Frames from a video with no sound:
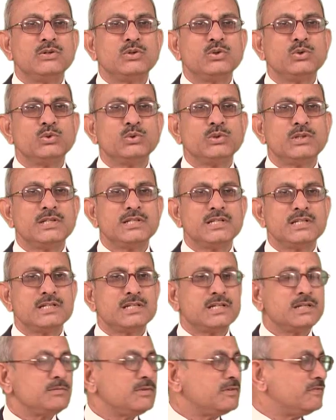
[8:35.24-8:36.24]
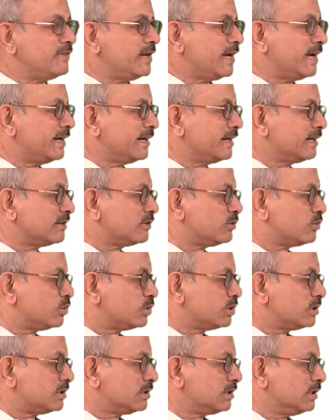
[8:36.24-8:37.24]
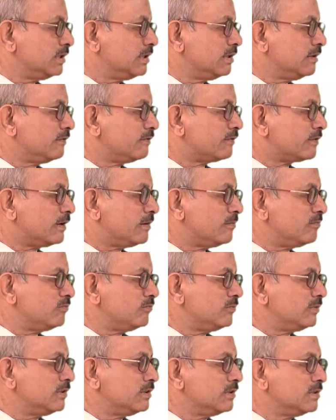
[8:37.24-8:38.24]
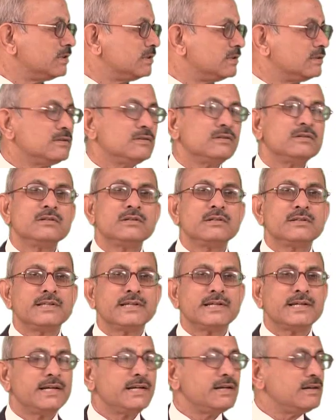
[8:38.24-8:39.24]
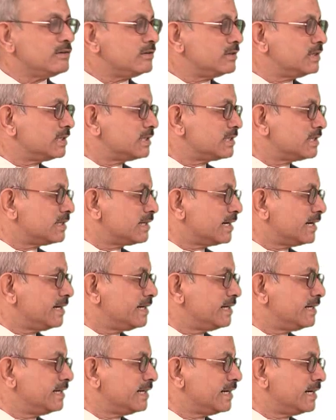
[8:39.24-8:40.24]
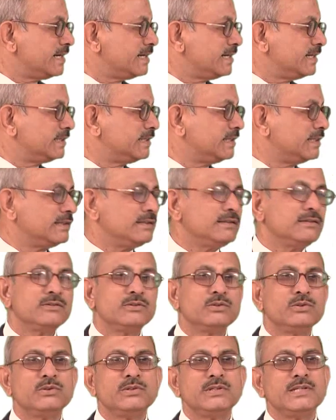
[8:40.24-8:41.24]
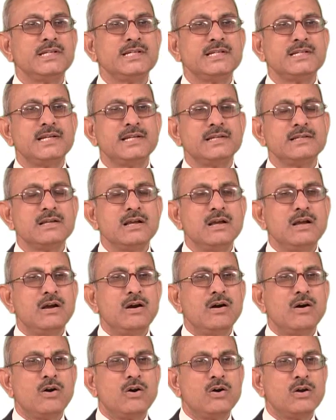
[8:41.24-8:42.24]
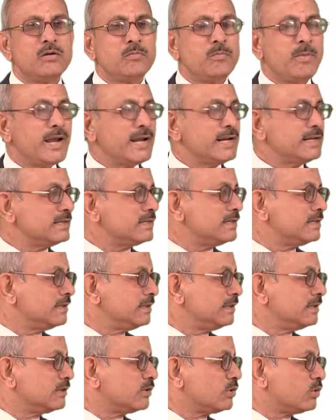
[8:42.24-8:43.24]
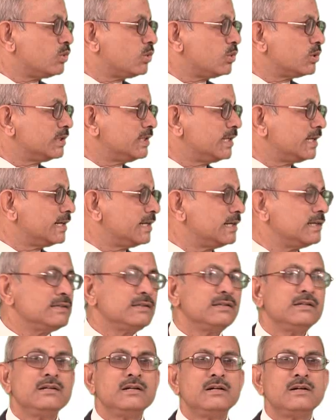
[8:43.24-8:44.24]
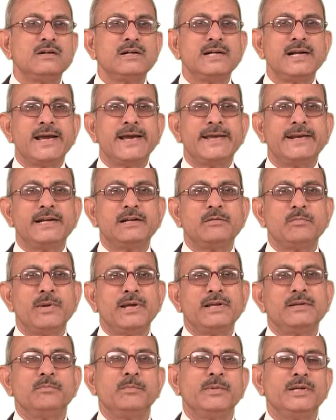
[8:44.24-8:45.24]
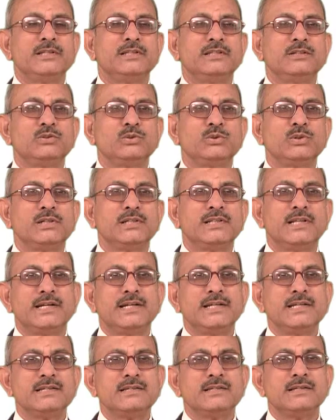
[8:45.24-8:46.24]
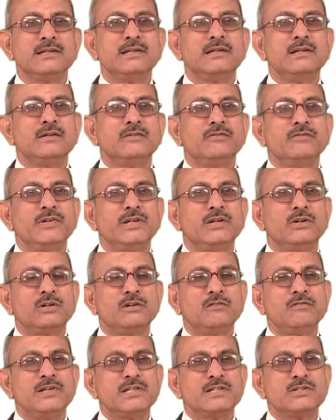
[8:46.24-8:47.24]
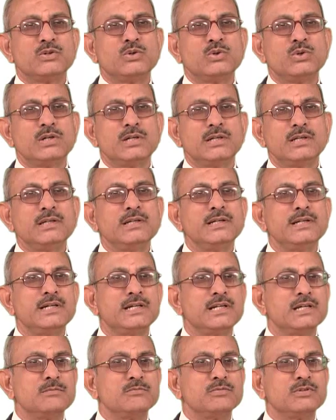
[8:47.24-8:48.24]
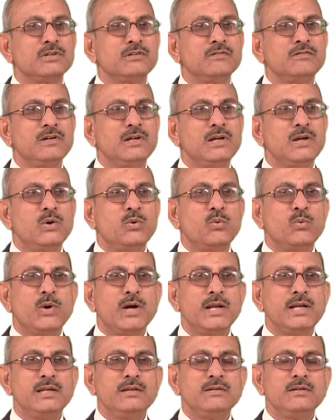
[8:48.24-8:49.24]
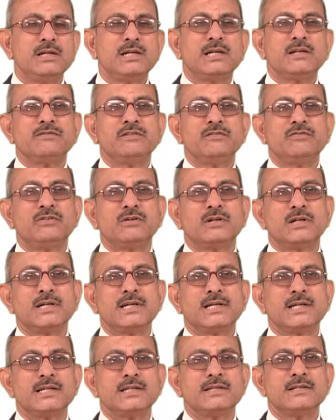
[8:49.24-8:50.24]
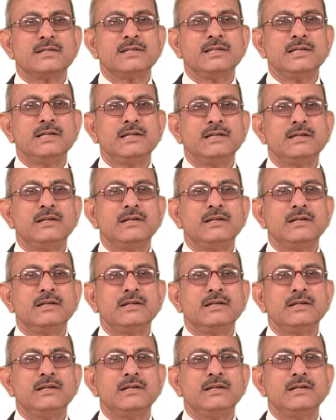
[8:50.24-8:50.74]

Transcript: to the system of direct quotes from 2nd August 1993. So these days all banks quote the rates on direct basis only. That is, we always quote in terms of 1 unit of a foreign currency